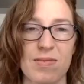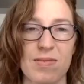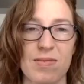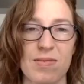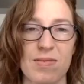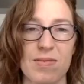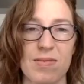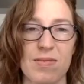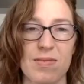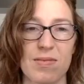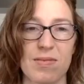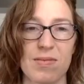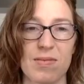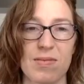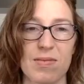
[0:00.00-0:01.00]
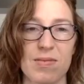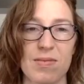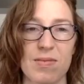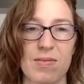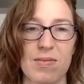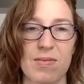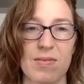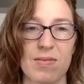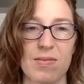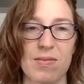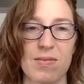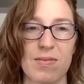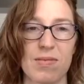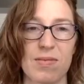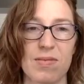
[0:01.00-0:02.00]

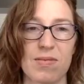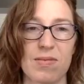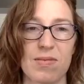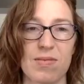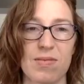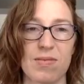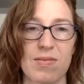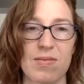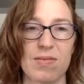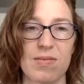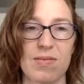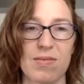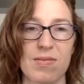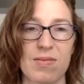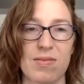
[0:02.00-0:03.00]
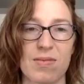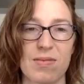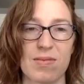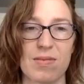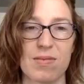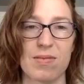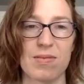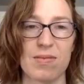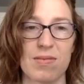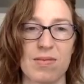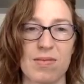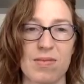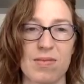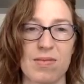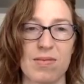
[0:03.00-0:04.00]

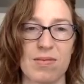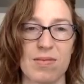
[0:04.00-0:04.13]
This person isn't speaking.